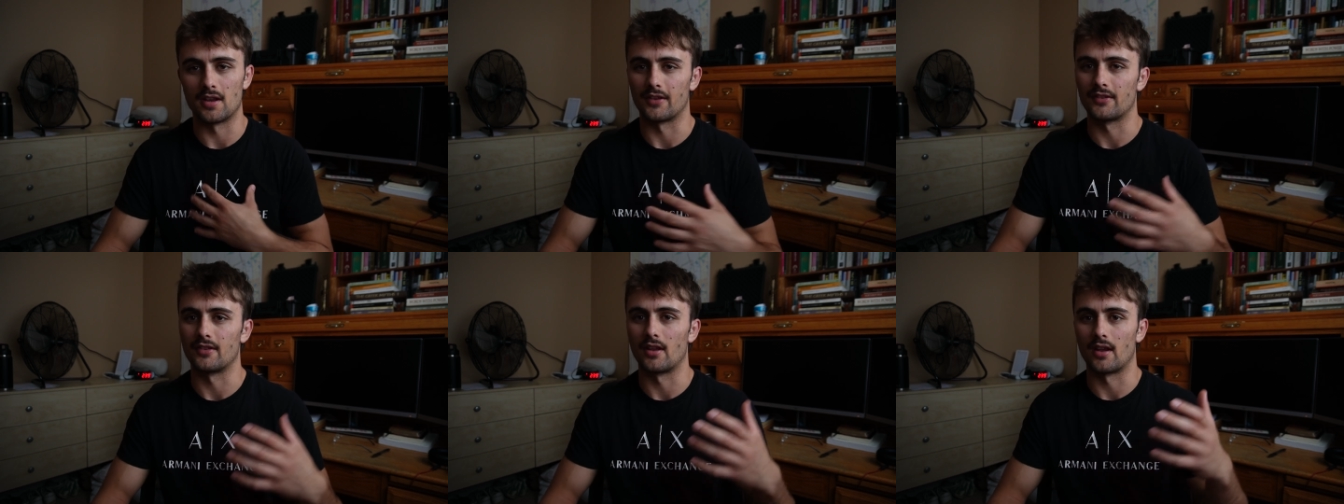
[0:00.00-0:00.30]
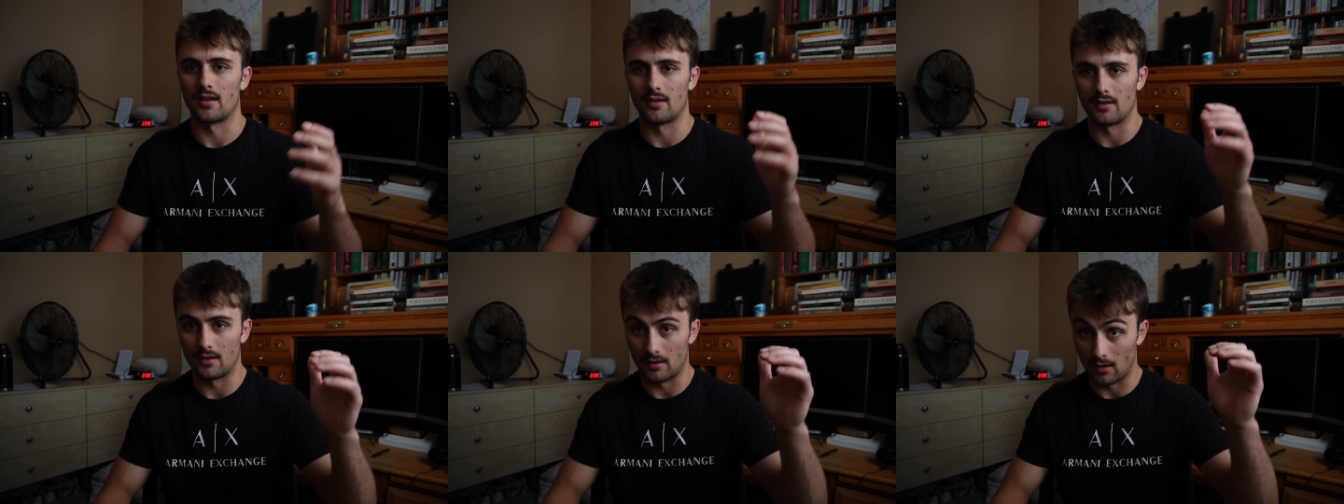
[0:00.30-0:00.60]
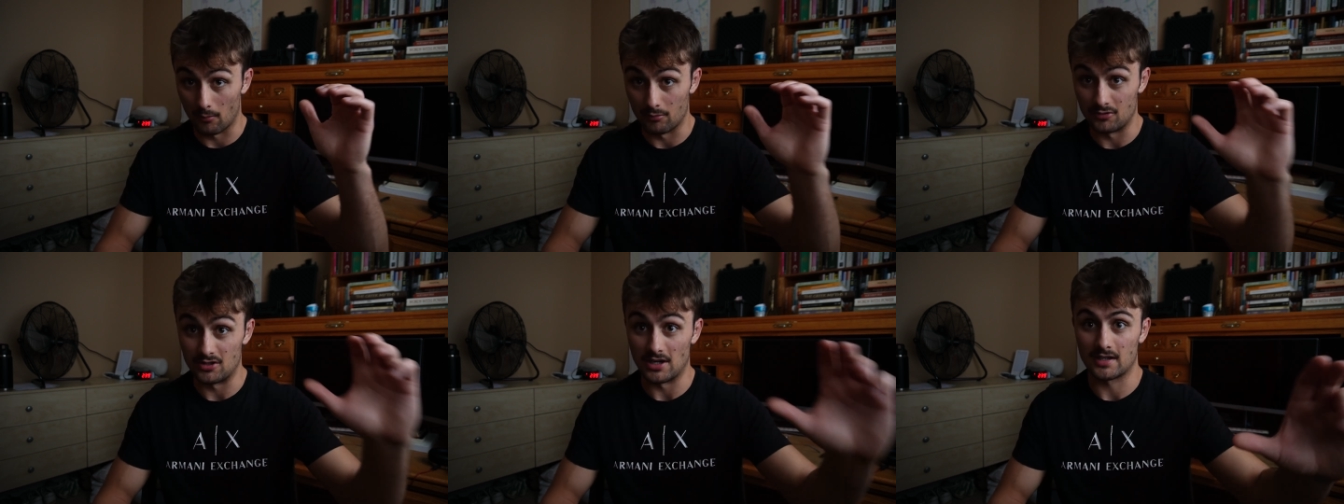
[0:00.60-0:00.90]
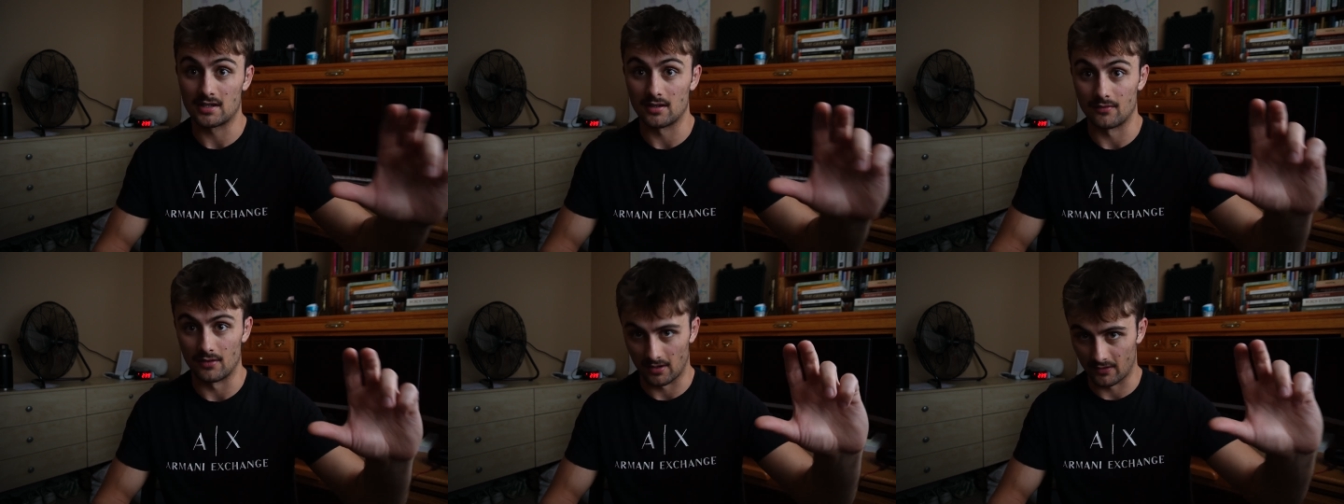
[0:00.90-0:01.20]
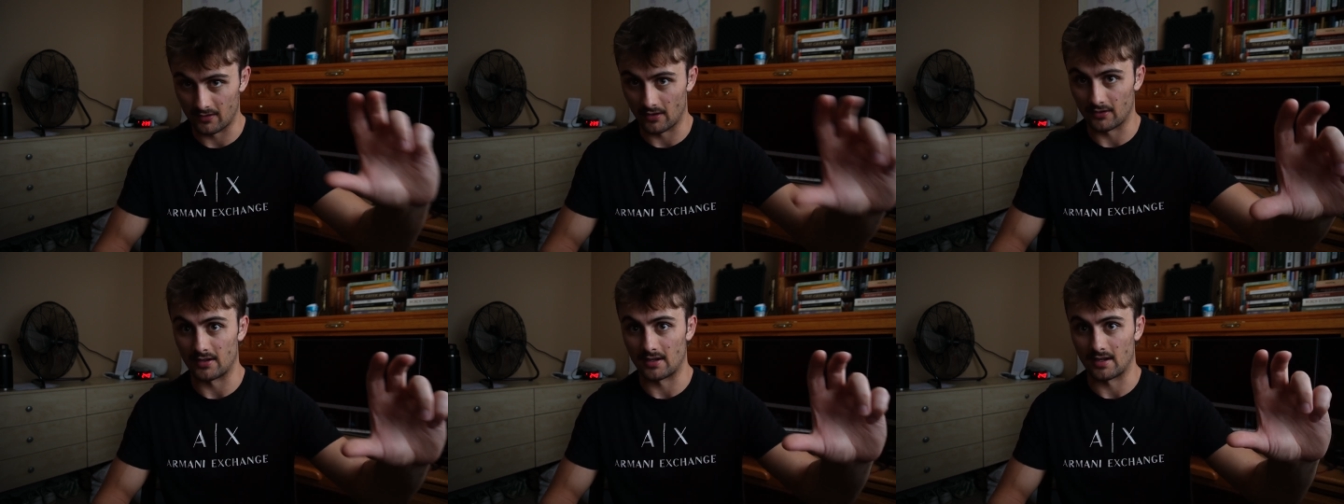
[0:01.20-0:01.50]
It's not objective and
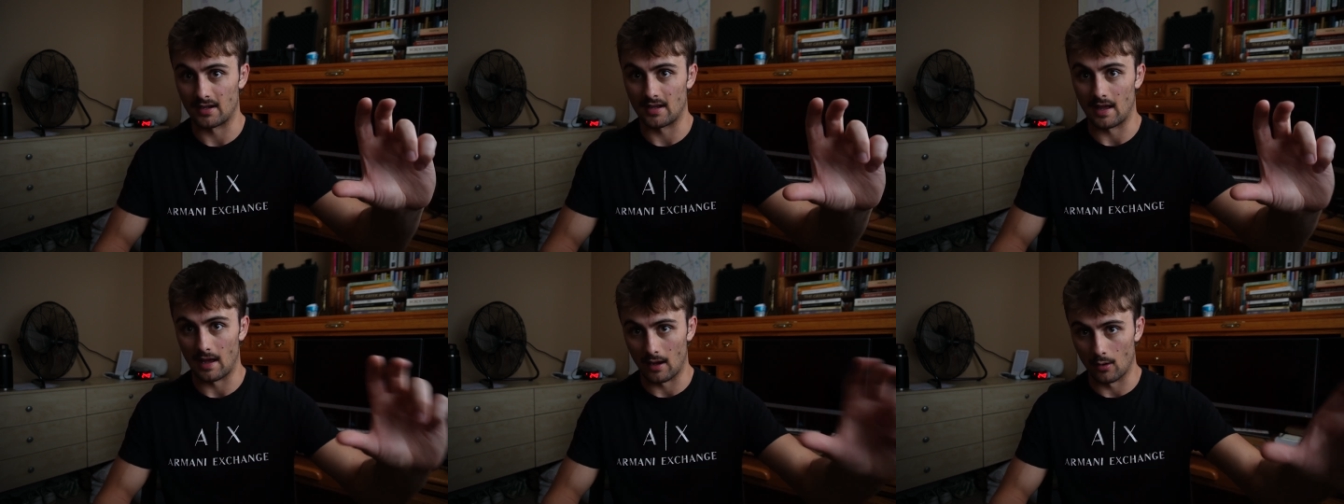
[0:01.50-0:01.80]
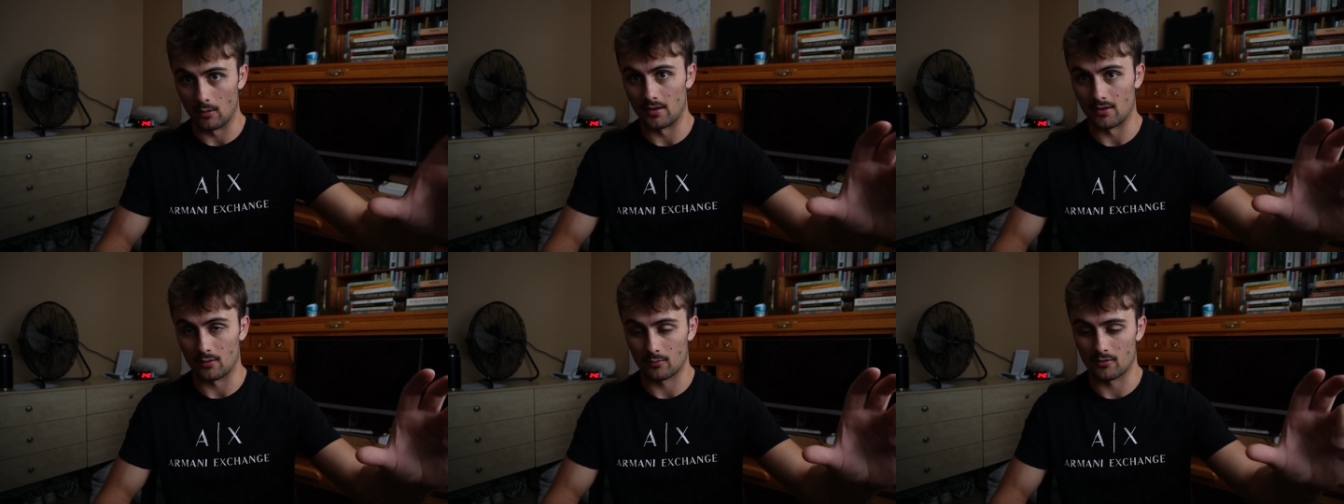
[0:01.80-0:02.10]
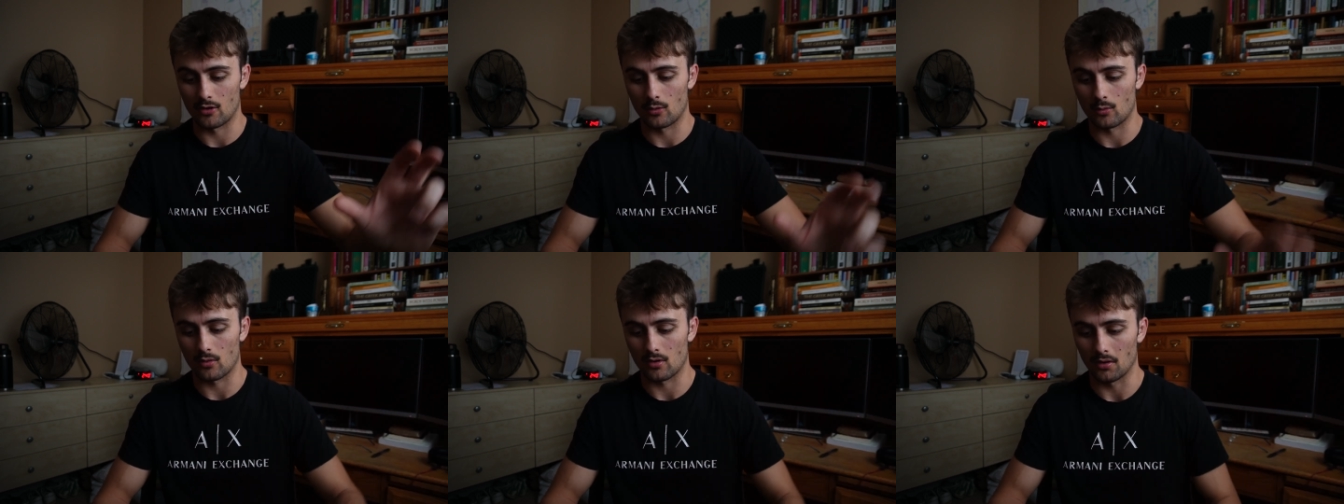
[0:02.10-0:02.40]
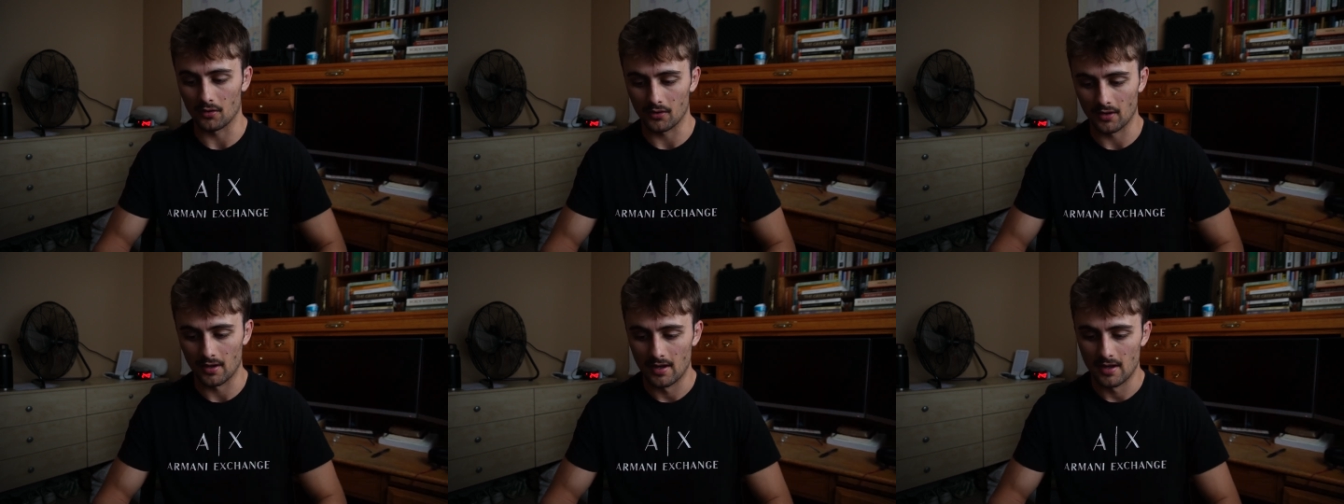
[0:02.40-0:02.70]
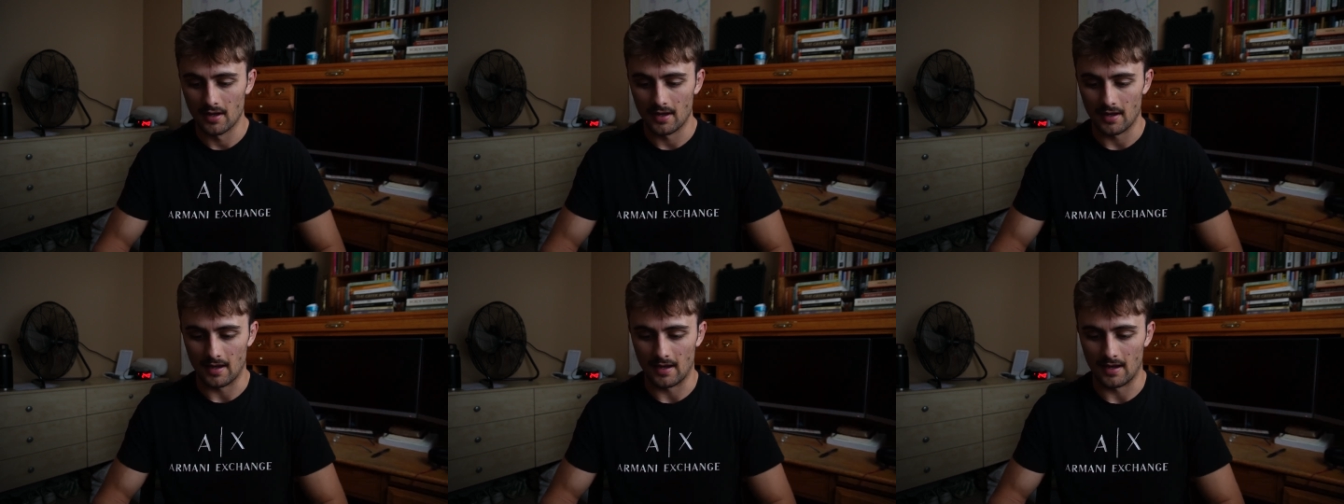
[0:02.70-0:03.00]
existing out in the real world.
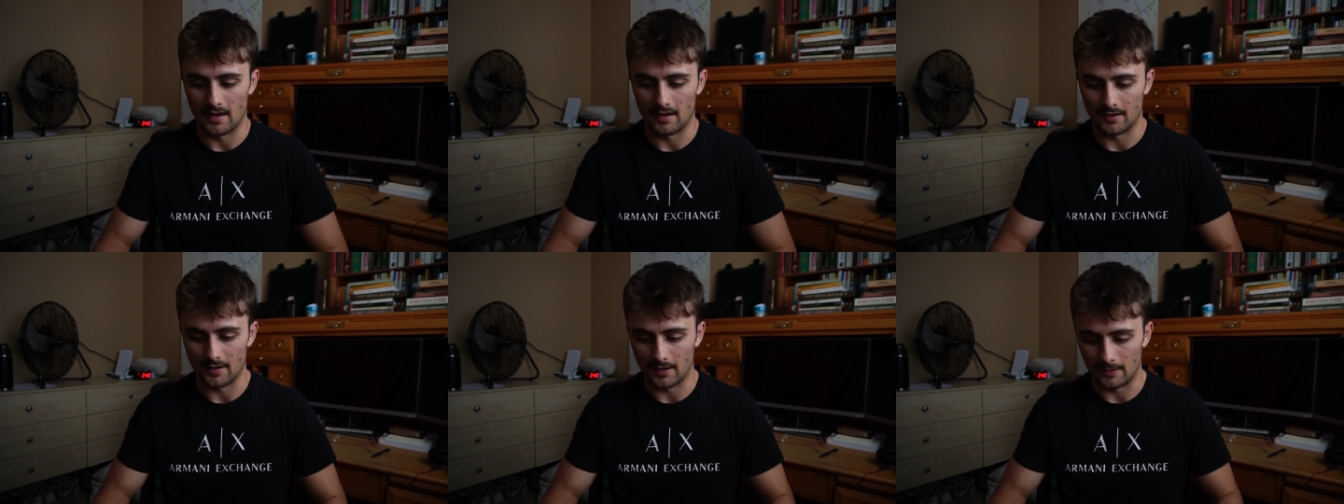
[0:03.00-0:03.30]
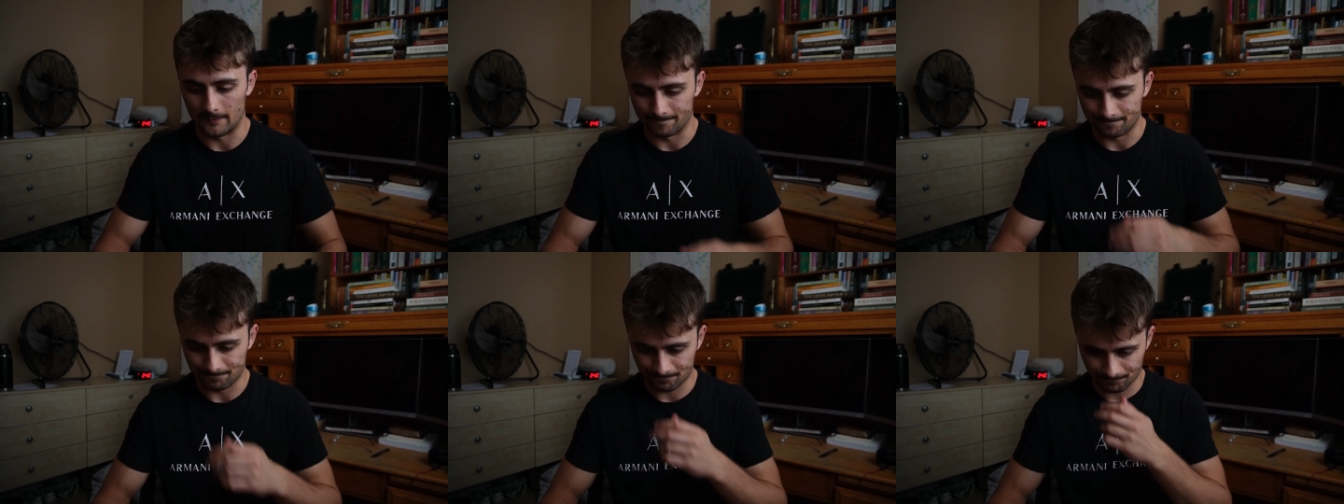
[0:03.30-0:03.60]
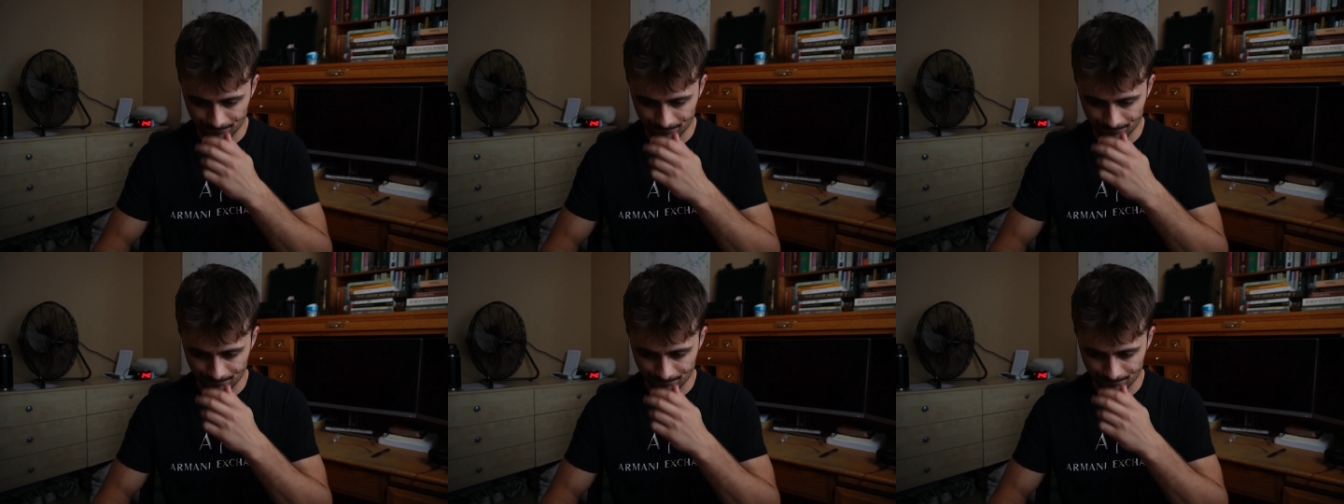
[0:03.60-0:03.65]
And